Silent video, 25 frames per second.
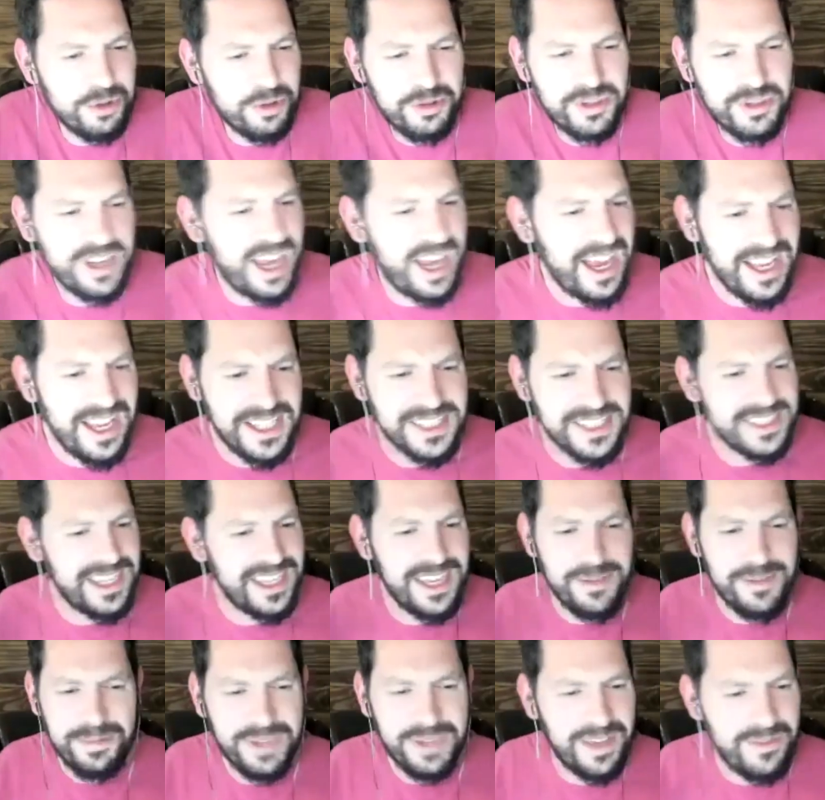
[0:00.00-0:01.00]
why guys do I like
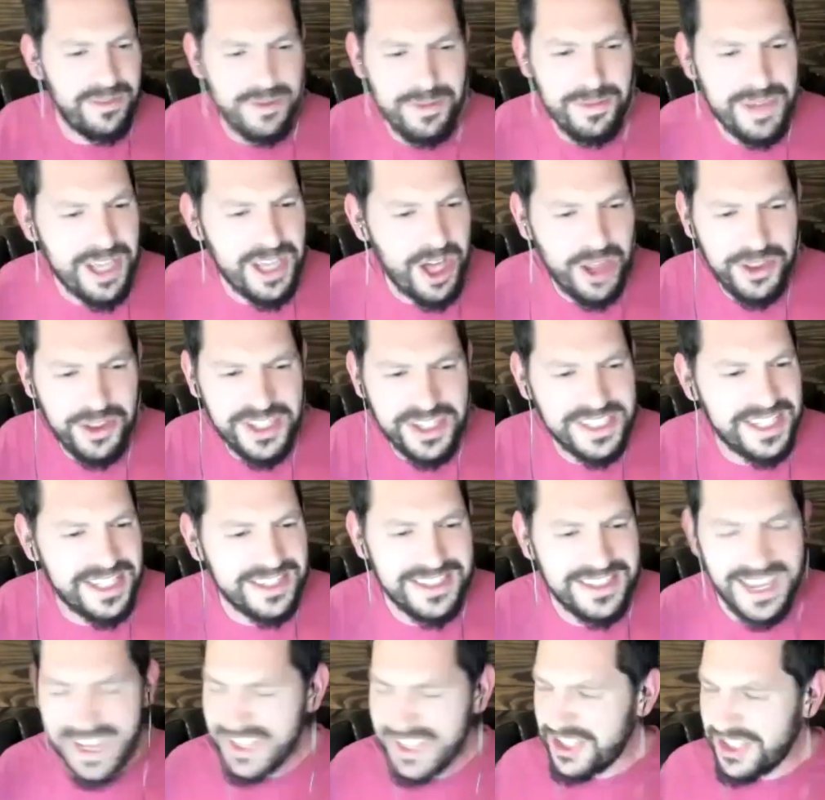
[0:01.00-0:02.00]
older keep guys? giving me all these
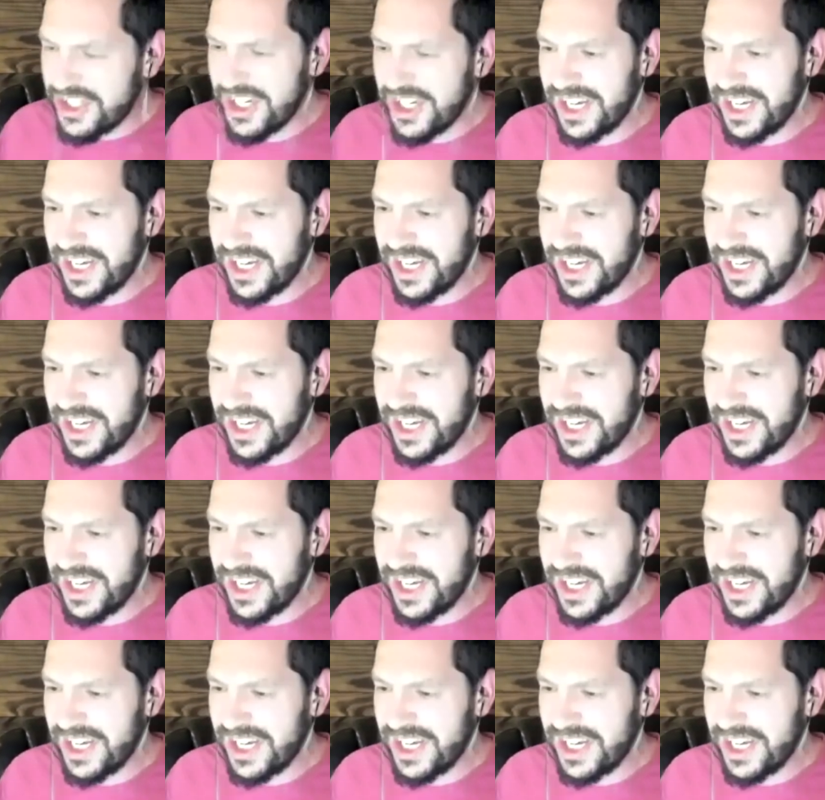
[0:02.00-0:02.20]
attention?